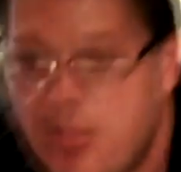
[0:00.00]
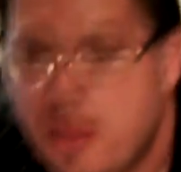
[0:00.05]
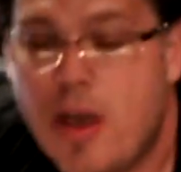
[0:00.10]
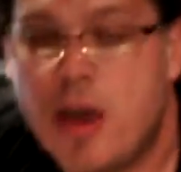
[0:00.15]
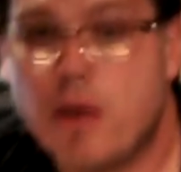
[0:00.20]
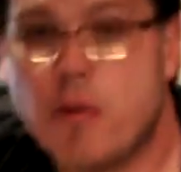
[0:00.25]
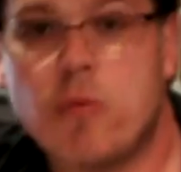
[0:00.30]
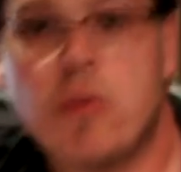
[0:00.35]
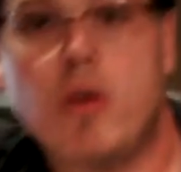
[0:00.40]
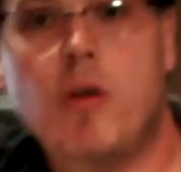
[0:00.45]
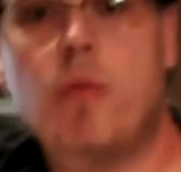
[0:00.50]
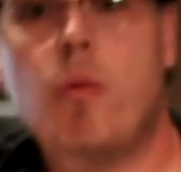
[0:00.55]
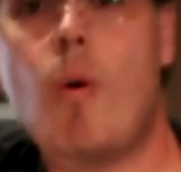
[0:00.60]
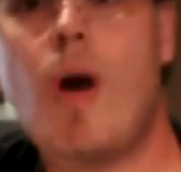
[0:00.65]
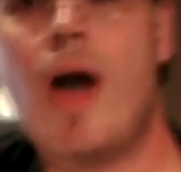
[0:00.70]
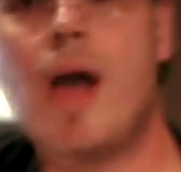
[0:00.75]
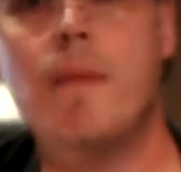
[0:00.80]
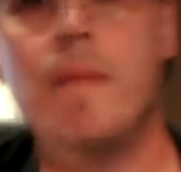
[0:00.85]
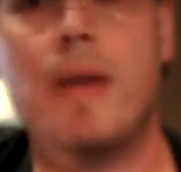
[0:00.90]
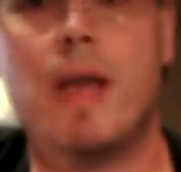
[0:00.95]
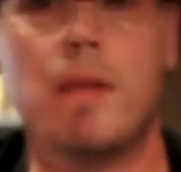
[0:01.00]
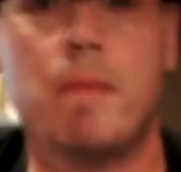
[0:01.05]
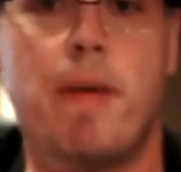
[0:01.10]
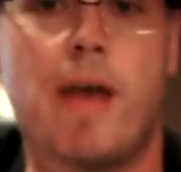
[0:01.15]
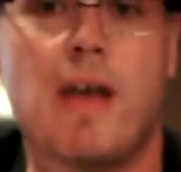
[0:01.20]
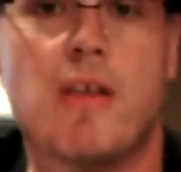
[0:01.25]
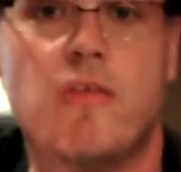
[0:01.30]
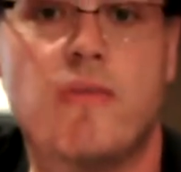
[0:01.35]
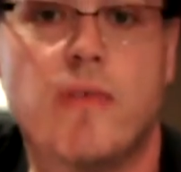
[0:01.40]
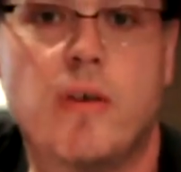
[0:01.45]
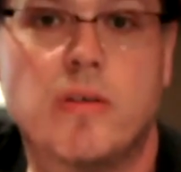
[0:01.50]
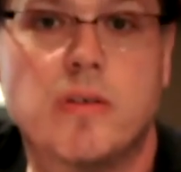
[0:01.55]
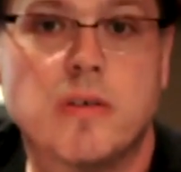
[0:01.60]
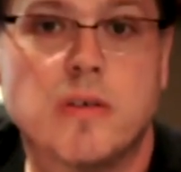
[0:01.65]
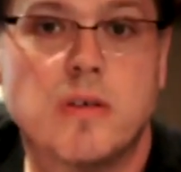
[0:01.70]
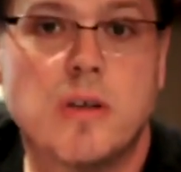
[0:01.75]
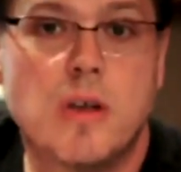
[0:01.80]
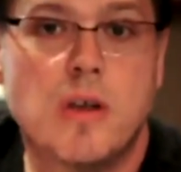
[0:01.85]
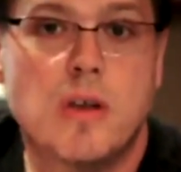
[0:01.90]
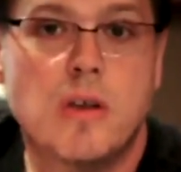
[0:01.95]
not a real wide band pass
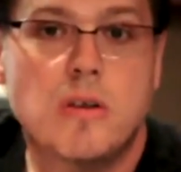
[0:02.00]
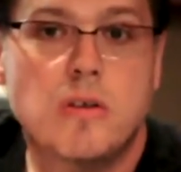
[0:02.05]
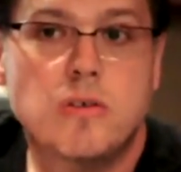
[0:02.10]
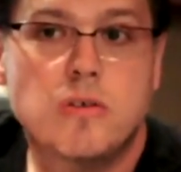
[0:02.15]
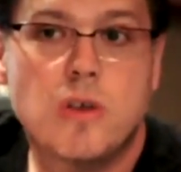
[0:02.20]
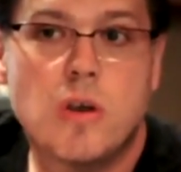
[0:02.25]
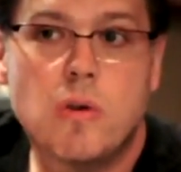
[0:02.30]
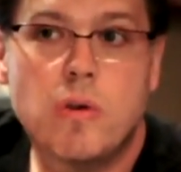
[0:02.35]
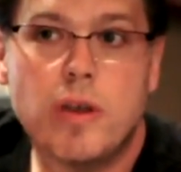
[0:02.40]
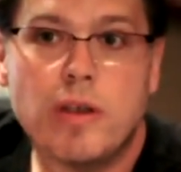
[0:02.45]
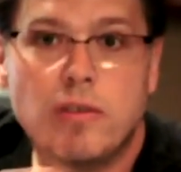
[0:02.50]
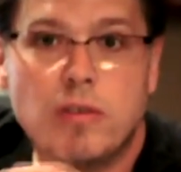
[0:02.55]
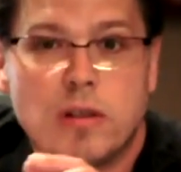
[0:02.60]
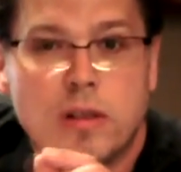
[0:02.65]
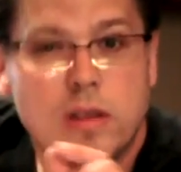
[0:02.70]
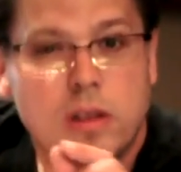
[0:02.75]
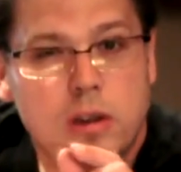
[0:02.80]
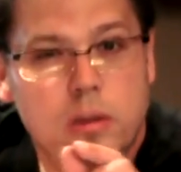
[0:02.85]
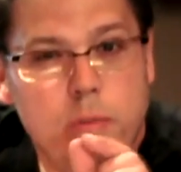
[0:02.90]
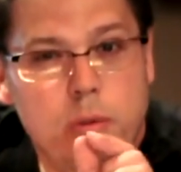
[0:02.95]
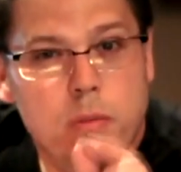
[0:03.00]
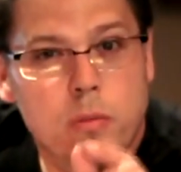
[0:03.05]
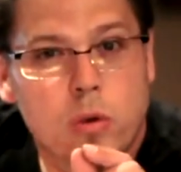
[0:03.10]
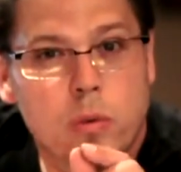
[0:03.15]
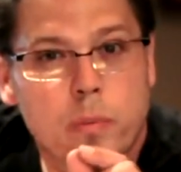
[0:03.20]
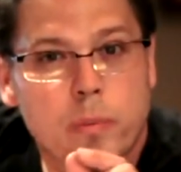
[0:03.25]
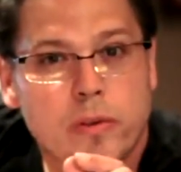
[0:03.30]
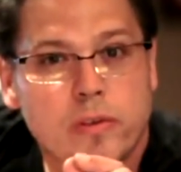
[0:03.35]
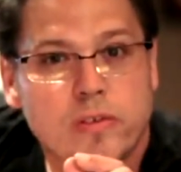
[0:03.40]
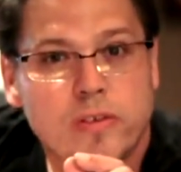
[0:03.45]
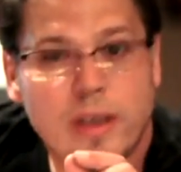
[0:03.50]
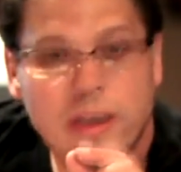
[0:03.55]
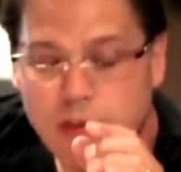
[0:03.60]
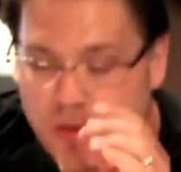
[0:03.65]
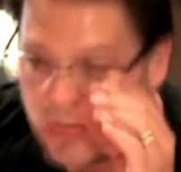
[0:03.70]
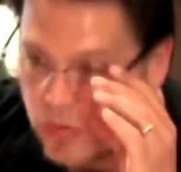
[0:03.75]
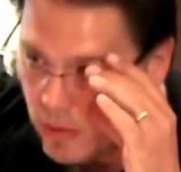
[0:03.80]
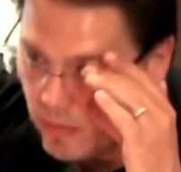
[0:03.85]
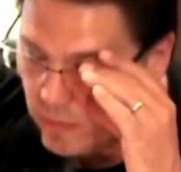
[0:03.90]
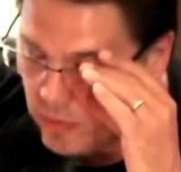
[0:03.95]
filter, so it's a little bit more
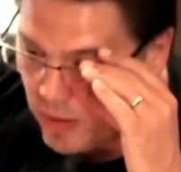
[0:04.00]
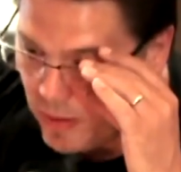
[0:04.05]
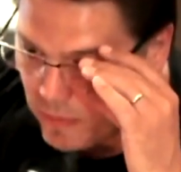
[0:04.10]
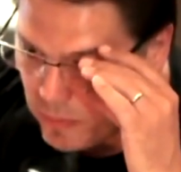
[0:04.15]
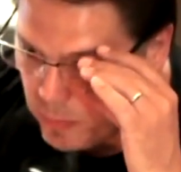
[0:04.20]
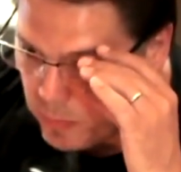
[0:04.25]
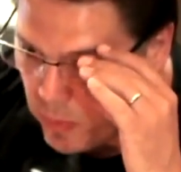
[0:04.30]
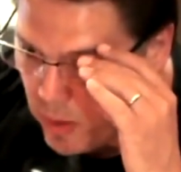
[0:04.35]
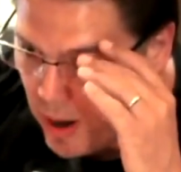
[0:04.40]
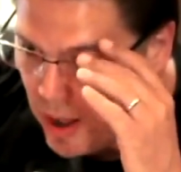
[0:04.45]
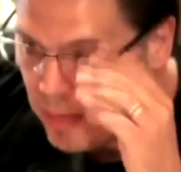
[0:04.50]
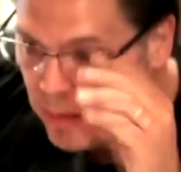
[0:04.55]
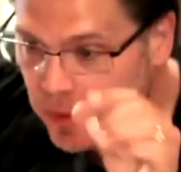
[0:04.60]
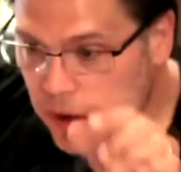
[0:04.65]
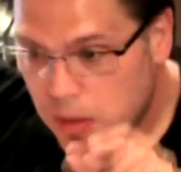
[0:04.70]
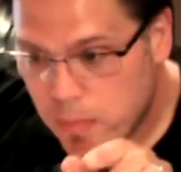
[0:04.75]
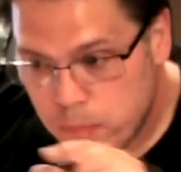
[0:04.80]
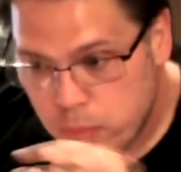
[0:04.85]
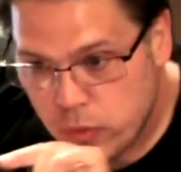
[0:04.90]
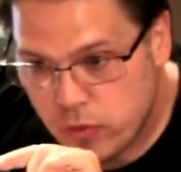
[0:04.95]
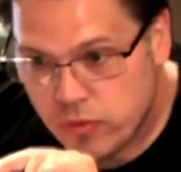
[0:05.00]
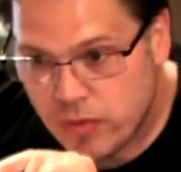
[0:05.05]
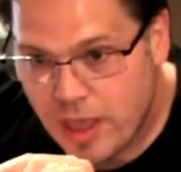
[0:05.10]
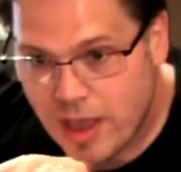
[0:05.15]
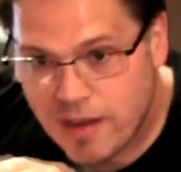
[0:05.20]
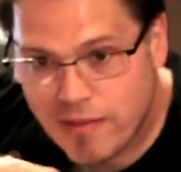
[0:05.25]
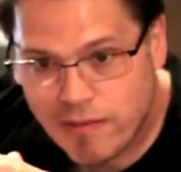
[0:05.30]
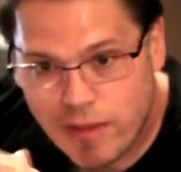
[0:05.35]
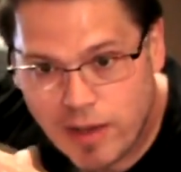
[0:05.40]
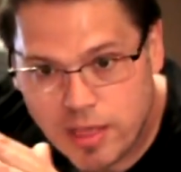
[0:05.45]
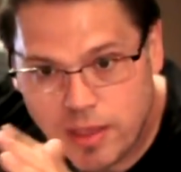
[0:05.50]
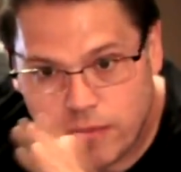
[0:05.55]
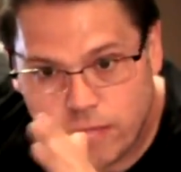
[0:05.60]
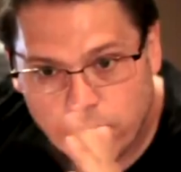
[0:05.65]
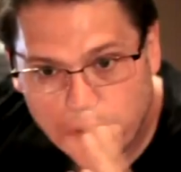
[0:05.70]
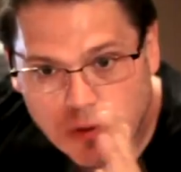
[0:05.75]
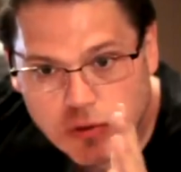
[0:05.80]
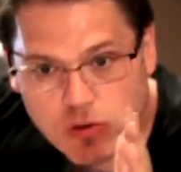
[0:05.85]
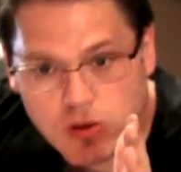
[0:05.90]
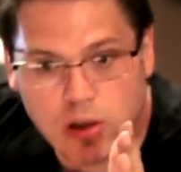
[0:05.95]
precise. So if you have a problem, you can boost that, find the
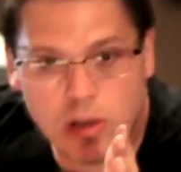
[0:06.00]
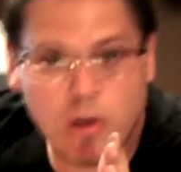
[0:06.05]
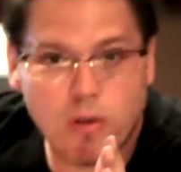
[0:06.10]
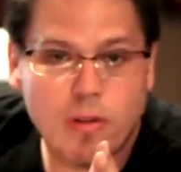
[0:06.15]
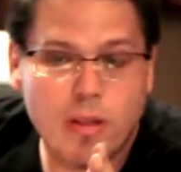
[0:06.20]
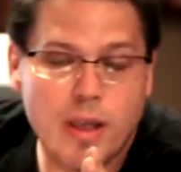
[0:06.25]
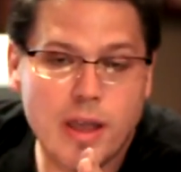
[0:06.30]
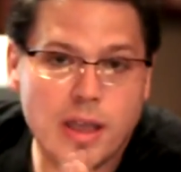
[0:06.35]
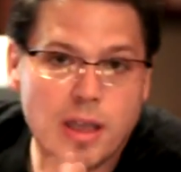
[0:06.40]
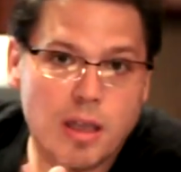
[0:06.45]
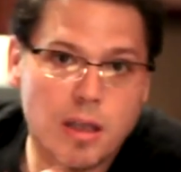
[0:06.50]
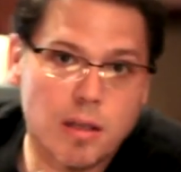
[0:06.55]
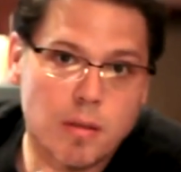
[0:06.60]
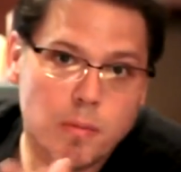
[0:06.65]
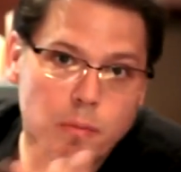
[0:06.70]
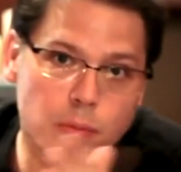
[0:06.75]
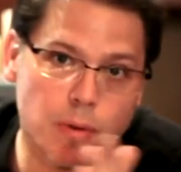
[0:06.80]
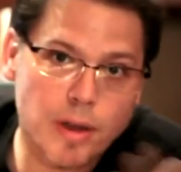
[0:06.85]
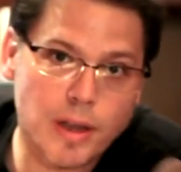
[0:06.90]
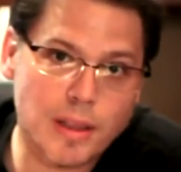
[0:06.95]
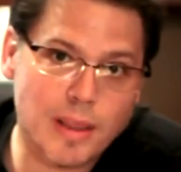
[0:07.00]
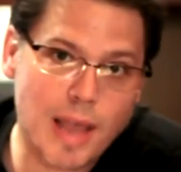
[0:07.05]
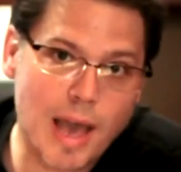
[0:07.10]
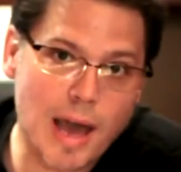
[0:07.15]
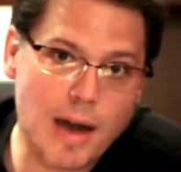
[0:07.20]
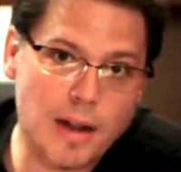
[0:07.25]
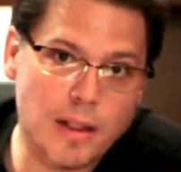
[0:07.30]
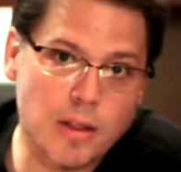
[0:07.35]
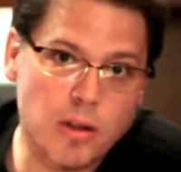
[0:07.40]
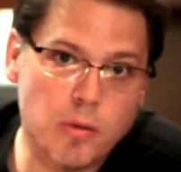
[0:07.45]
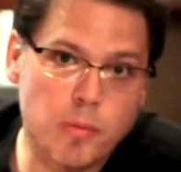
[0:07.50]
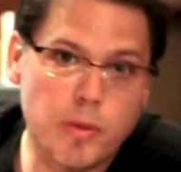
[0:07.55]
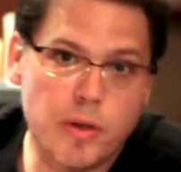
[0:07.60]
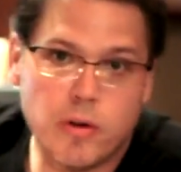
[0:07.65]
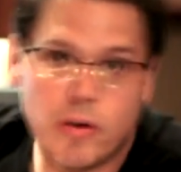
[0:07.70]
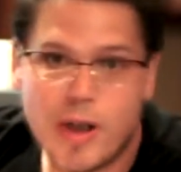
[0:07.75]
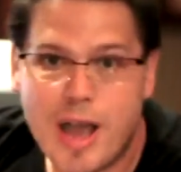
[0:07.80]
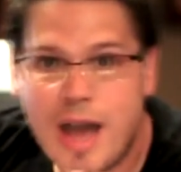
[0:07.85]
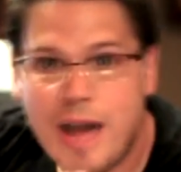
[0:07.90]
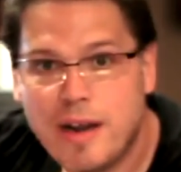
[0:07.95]
frequency you don't like, bring it down a little
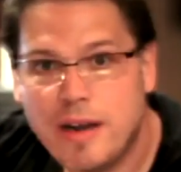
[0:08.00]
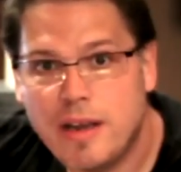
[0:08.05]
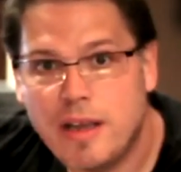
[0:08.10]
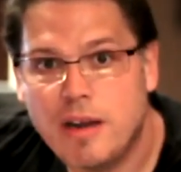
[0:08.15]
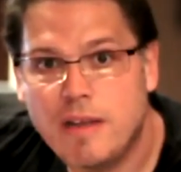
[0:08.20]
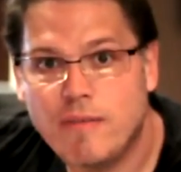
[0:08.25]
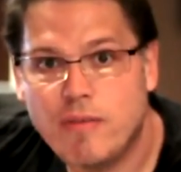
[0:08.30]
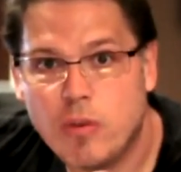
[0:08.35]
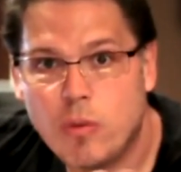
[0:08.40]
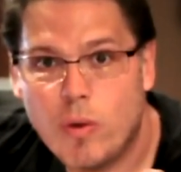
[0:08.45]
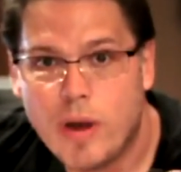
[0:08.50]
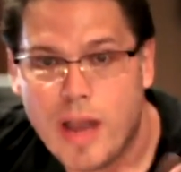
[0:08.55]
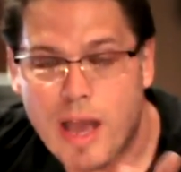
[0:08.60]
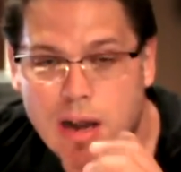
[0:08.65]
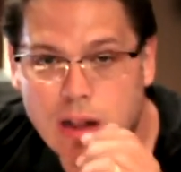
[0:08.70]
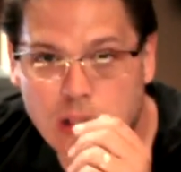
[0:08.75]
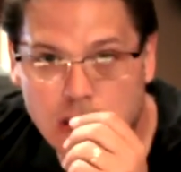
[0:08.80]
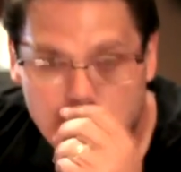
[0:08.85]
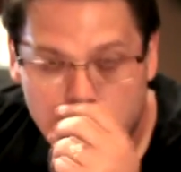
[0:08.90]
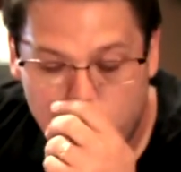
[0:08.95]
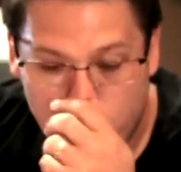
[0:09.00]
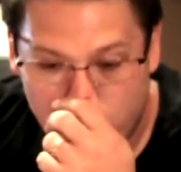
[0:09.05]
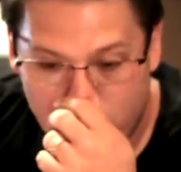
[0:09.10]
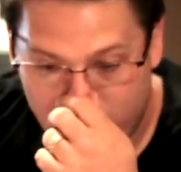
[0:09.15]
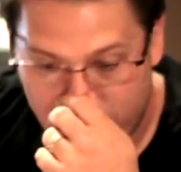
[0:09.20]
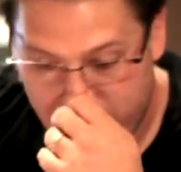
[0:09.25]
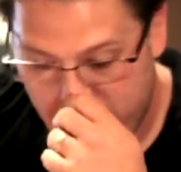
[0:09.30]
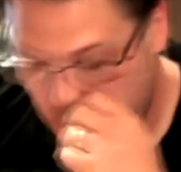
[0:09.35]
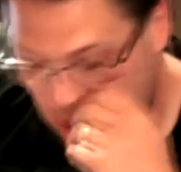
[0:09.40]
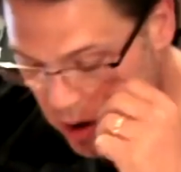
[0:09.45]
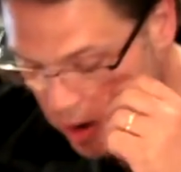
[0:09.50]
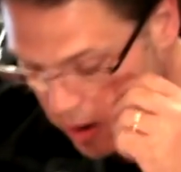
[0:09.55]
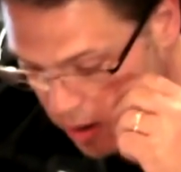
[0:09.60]
bit, or add it in if you want to add a little more of it.